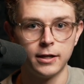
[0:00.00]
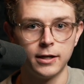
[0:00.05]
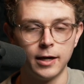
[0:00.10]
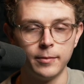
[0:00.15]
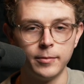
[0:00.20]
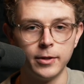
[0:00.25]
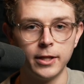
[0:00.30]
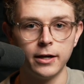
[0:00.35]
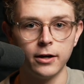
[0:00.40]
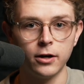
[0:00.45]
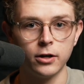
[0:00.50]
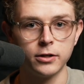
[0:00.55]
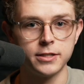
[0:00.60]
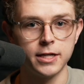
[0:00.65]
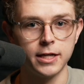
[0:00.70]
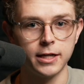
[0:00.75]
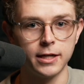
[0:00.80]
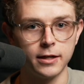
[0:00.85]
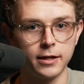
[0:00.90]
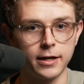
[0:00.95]
I mean, they are
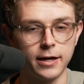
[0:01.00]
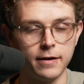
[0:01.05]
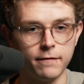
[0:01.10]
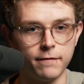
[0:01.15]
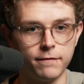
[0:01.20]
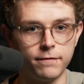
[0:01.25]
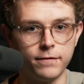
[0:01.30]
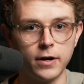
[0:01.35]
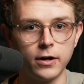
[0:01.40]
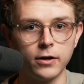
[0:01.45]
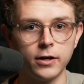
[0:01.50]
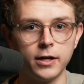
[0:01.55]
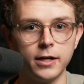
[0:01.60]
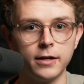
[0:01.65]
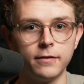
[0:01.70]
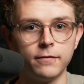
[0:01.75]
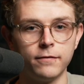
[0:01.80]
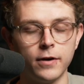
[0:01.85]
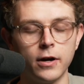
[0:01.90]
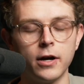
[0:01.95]
taking a
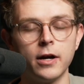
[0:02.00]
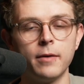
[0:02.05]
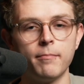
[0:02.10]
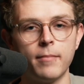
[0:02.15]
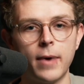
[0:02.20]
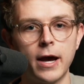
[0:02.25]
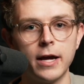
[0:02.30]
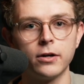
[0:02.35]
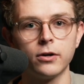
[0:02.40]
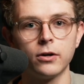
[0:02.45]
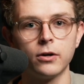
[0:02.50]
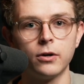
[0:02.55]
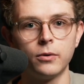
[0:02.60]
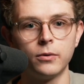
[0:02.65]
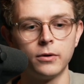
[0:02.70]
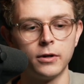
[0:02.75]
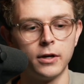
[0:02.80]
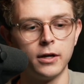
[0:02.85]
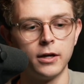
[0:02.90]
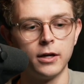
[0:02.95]
very, very
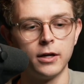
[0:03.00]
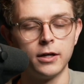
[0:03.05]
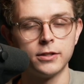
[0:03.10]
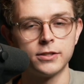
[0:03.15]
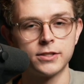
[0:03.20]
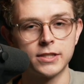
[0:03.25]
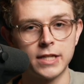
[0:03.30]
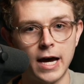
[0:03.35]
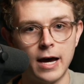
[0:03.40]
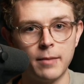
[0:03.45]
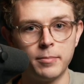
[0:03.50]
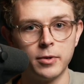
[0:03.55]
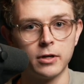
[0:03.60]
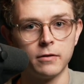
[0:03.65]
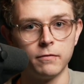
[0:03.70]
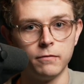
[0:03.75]
microscopic